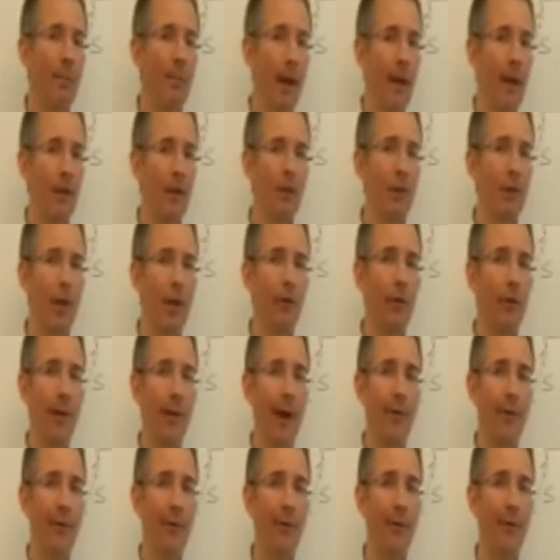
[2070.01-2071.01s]
Balance sheets are
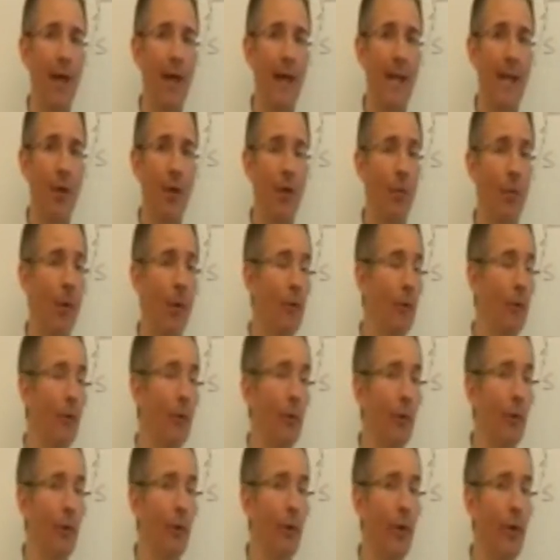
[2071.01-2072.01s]
out of date almost as
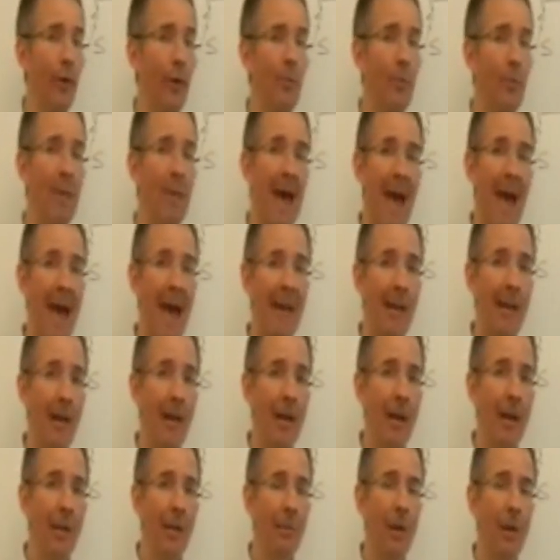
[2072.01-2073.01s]
soon as they're prepared,
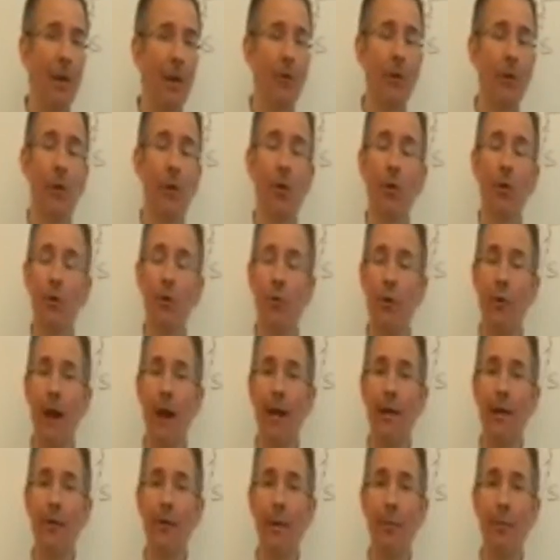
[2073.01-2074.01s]
because, of course, in
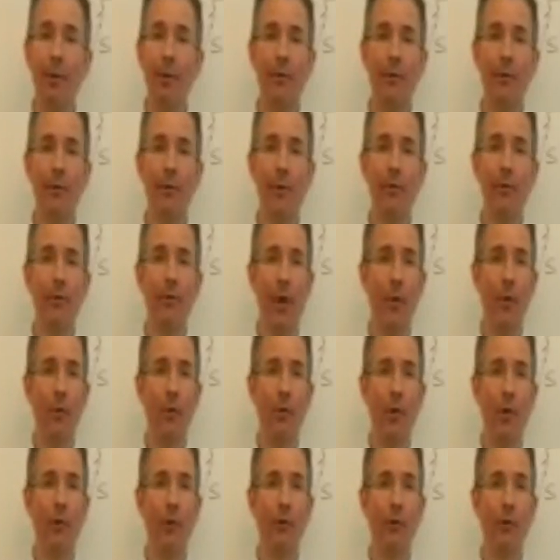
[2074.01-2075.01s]
reality, businesses
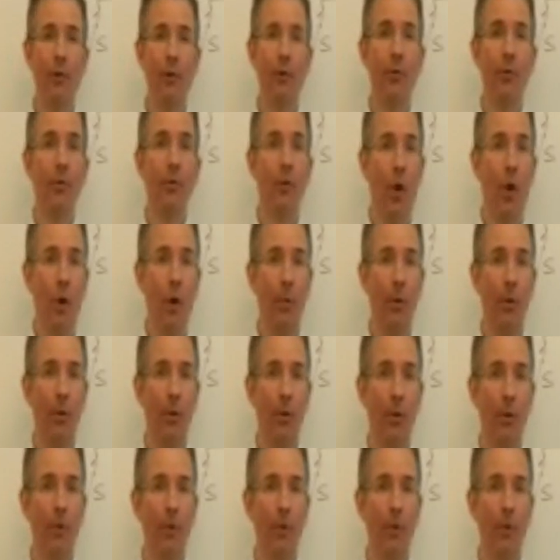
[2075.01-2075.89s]
don't just stop.